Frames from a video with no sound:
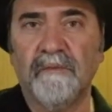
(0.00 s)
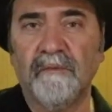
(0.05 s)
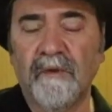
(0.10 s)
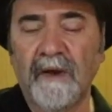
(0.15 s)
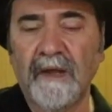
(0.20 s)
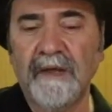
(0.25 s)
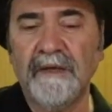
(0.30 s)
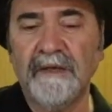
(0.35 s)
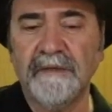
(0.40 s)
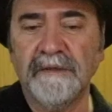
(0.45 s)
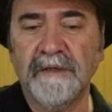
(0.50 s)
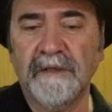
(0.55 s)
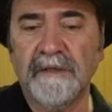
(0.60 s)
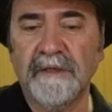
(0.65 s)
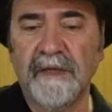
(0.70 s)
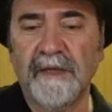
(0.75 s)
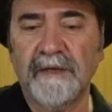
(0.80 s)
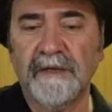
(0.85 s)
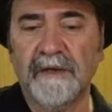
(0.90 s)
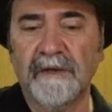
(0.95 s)
write in the
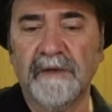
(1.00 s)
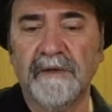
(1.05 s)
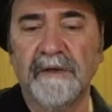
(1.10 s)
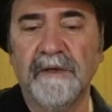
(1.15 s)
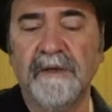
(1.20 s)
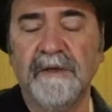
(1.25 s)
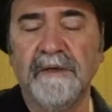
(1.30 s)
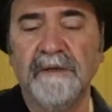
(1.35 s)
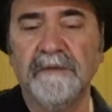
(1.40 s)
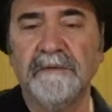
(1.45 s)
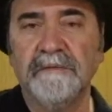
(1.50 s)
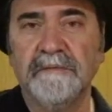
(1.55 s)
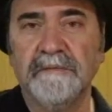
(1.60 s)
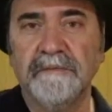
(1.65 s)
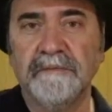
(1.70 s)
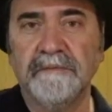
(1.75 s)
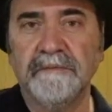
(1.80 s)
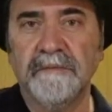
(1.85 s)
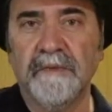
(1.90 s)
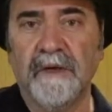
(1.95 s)
letter
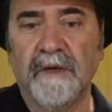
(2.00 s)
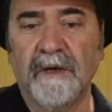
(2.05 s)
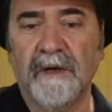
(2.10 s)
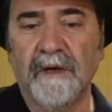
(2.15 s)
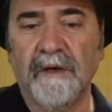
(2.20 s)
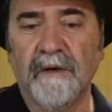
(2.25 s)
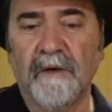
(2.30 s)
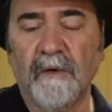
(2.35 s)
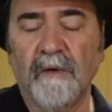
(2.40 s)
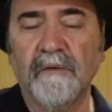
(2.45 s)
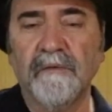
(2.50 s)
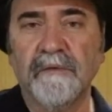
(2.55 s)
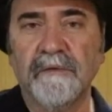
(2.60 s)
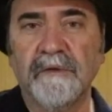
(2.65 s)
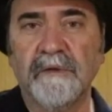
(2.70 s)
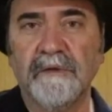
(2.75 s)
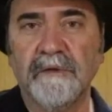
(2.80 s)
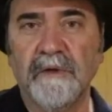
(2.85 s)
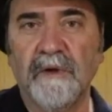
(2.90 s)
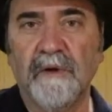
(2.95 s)
over
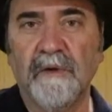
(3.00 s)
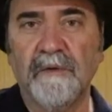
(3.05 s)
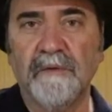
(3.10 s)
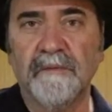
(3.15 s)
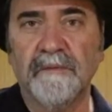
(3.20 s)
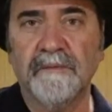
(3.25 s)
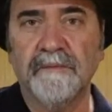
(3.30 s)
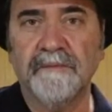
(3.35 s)
the note?